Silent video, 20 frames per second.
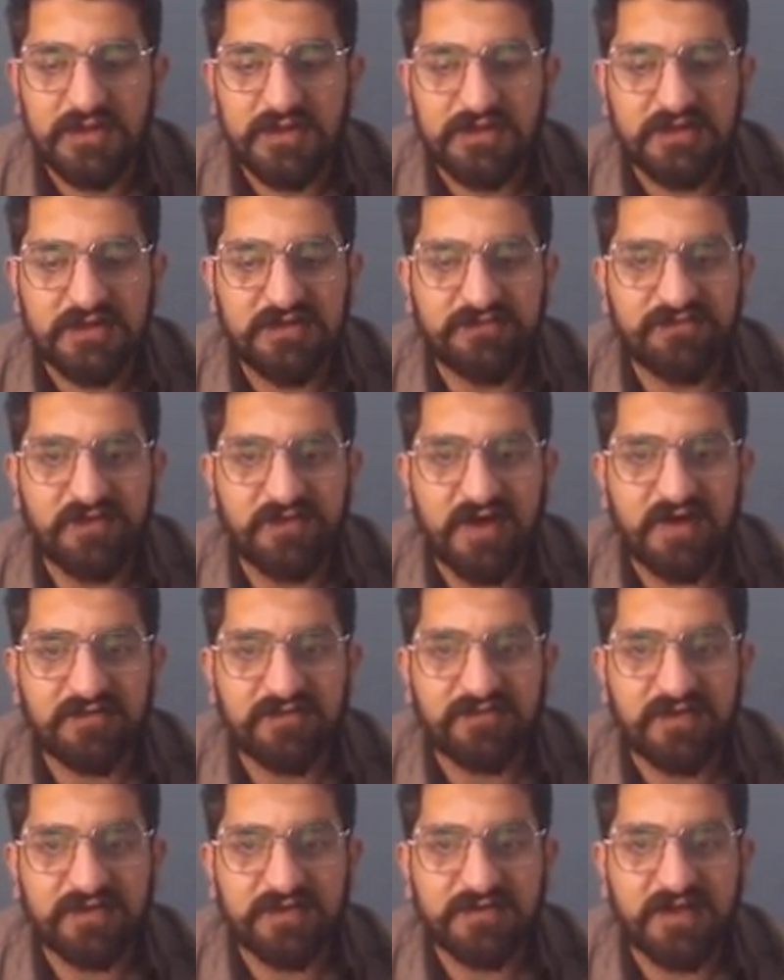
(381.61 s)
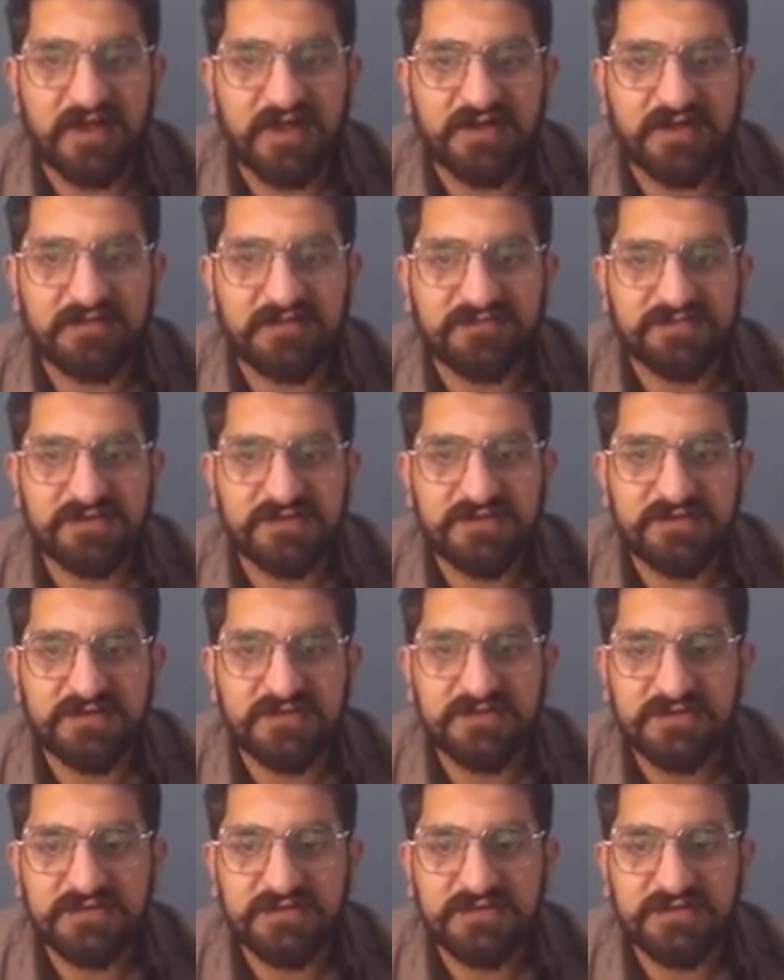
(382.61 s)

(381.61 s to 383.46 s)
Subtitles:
e5, and knight f3,